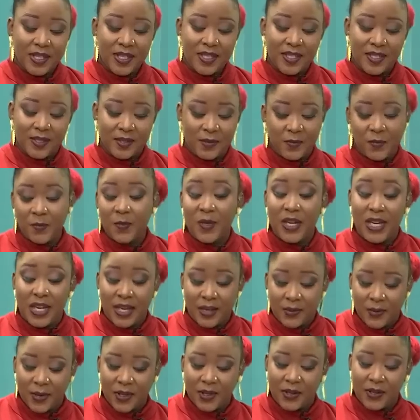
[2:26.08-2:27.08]
This
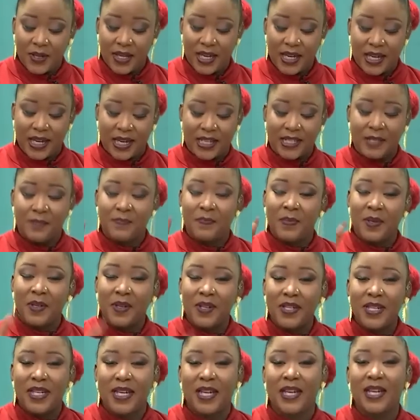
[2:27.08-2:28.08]
week, we're looking at
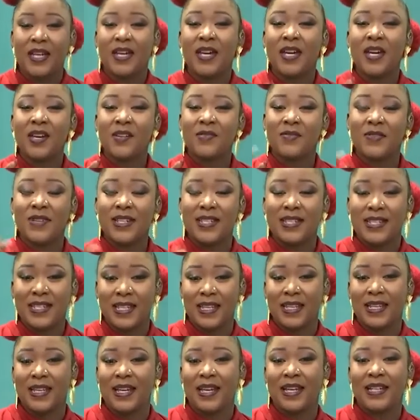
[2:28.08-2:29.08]
building
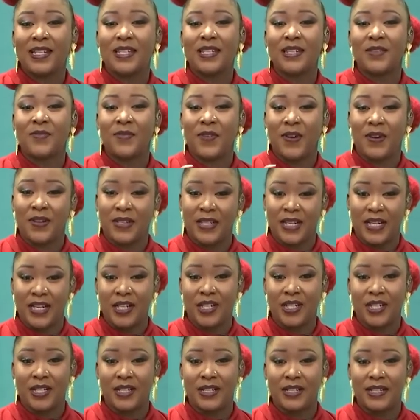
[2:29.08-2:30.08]
resilient
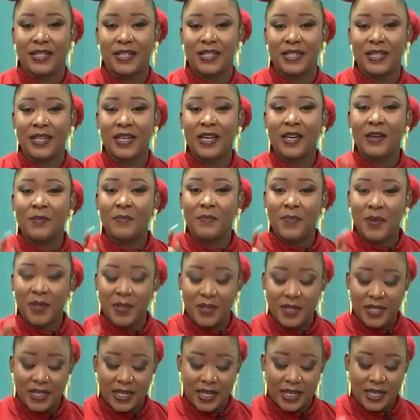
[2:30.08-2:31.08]
foundations.
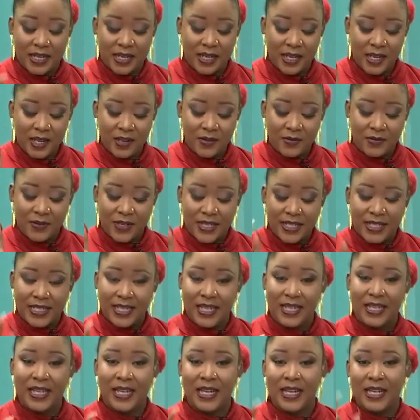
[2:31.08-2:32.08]
Building
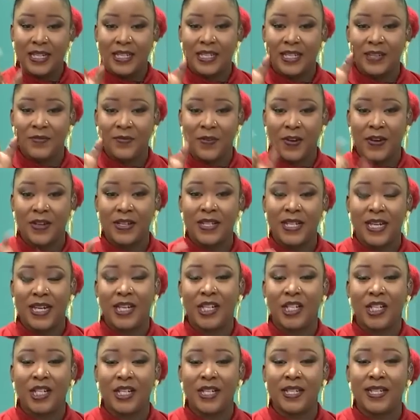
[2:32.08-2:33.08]
resilient
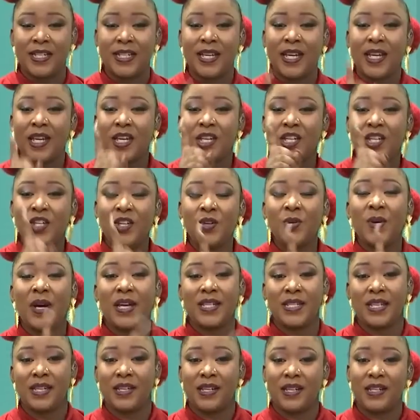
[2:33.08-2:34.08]
foundations. You
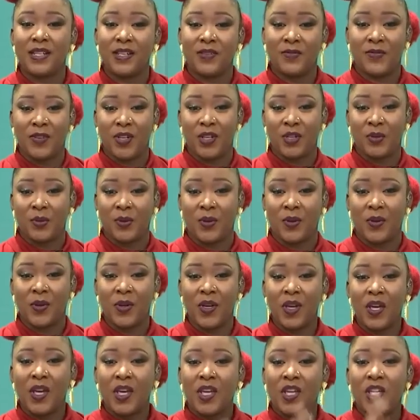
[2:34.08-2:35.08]
as an individual,
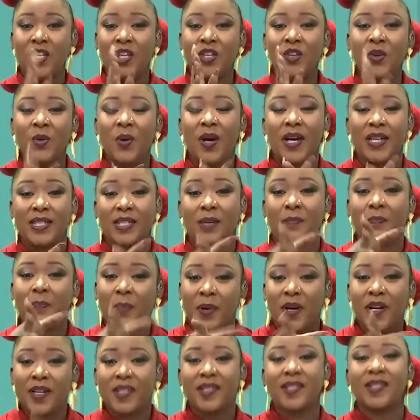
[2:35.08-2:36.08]
you as a
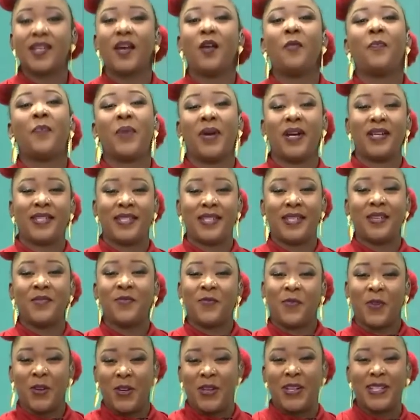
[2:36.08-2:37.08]
personal person
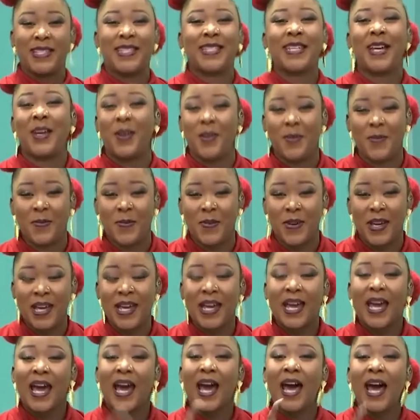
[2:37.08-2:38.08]
for yourself.
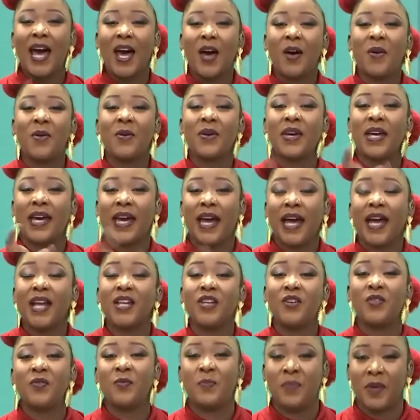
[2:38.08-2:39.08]
How
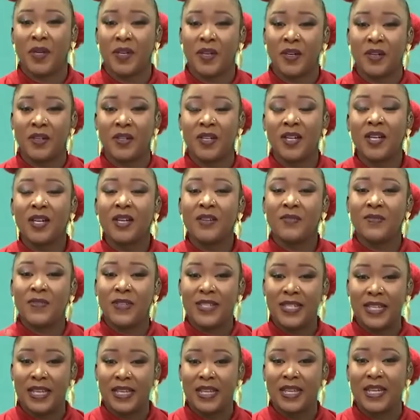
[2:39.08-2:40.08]
can you build
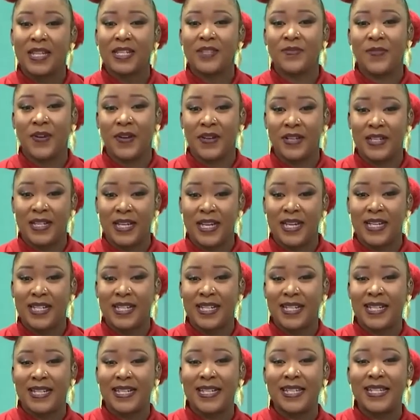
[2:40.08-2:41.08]
resilient
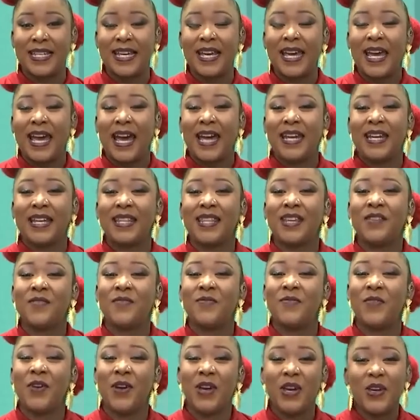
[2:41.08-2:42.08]
foundations? And in the
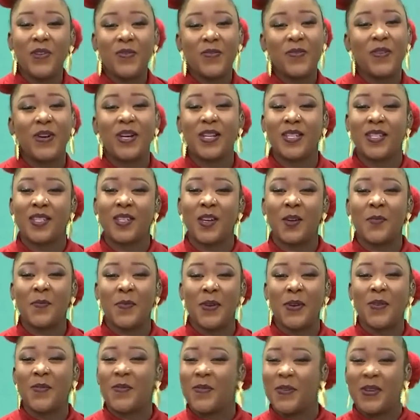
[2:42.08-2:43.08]
very first
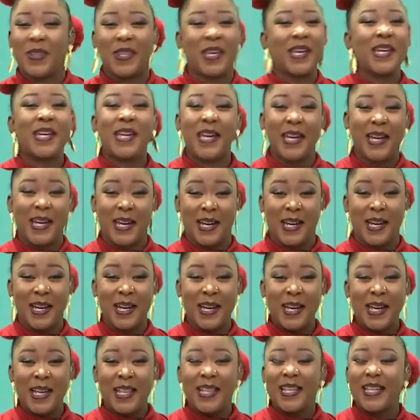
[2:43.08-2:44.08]
topic for the year,
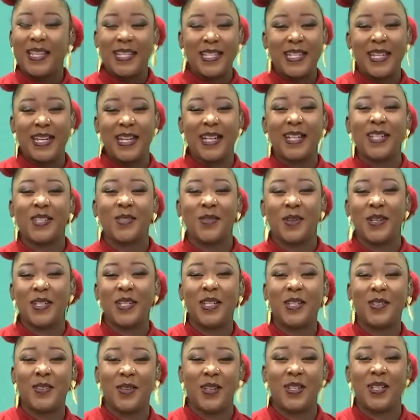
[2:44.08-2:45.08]
this year's
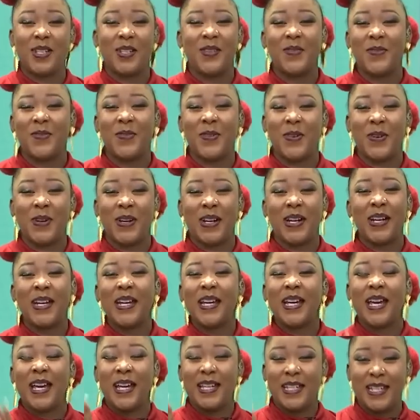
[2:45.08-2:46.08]
2024
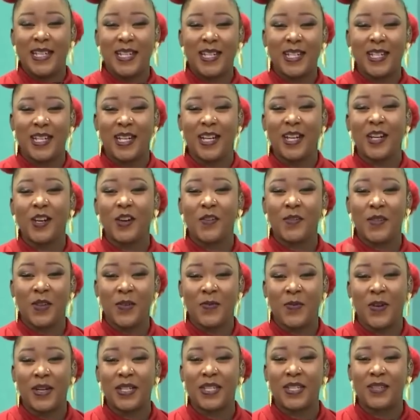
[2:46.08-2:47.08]
edition of the
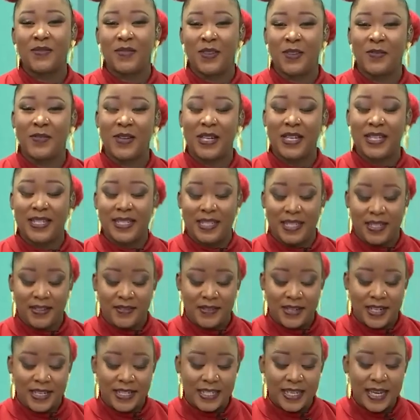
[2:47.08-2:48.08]
Effective Living
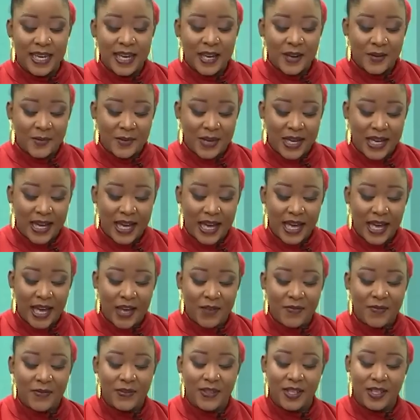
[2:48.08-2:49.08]
Series, we
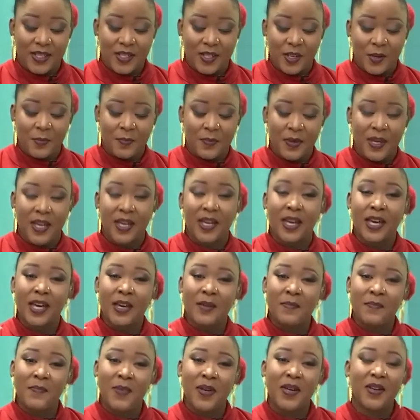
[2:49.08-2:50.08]
have the topic
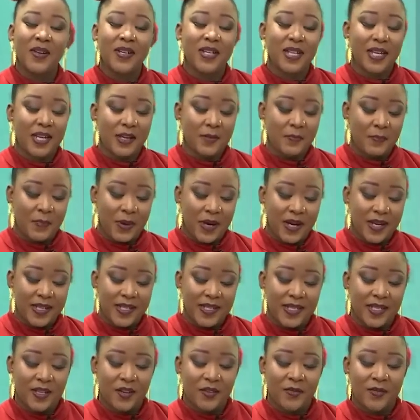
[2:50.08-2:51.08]
building
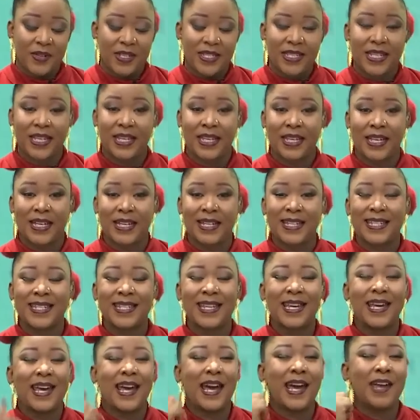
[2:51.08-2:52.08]
personal
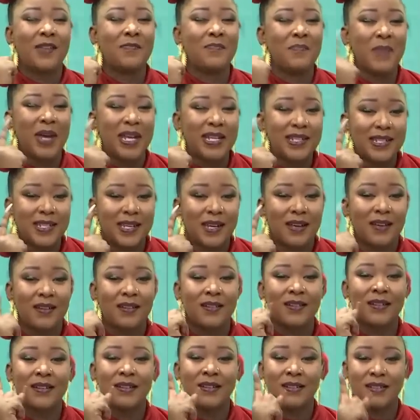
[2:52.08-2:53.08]
resilience and
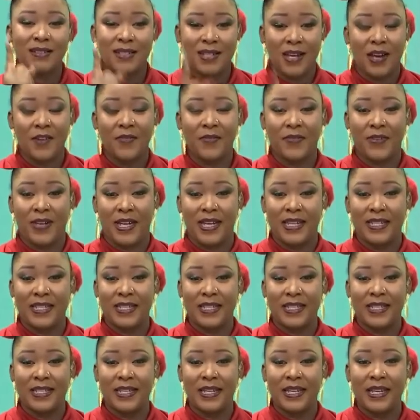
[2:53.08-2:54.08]
mental
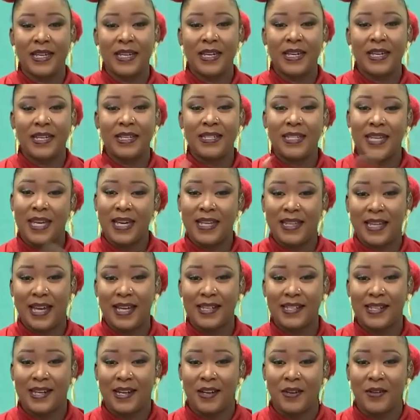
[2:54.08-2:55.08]
toughness. Take
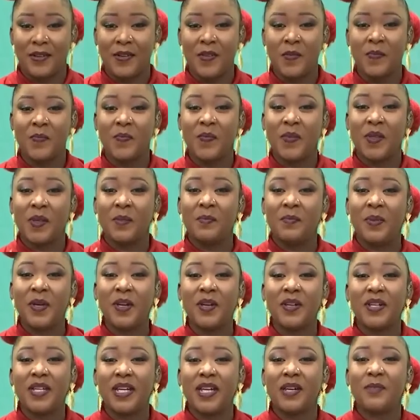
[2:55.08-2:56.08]
that down.
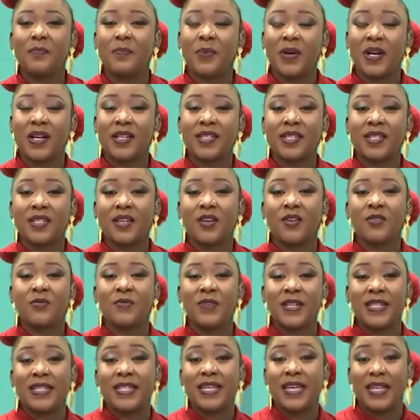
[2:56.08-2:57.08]
Building personal
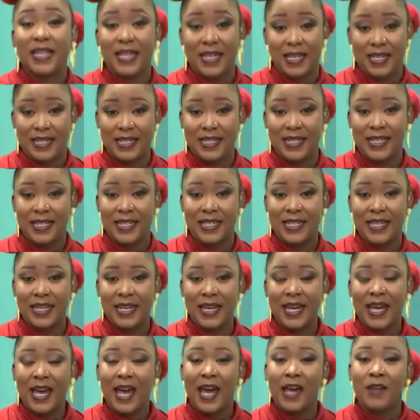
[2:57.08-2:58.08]
resilience
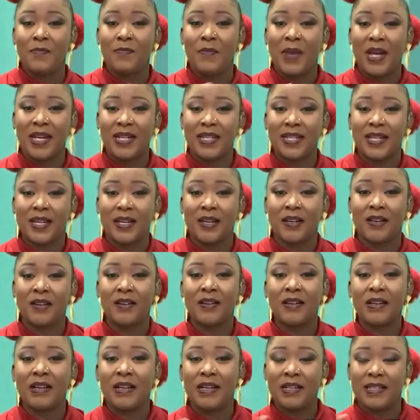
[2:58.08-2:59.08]
and
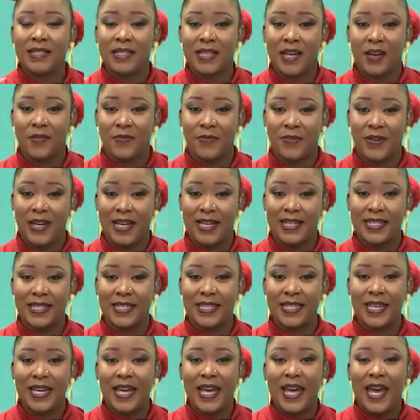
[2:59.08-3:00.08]
mental
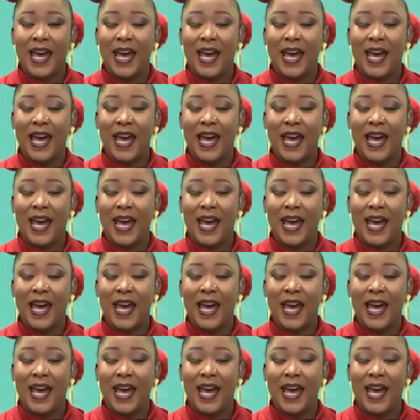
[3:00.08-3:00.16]
toughness.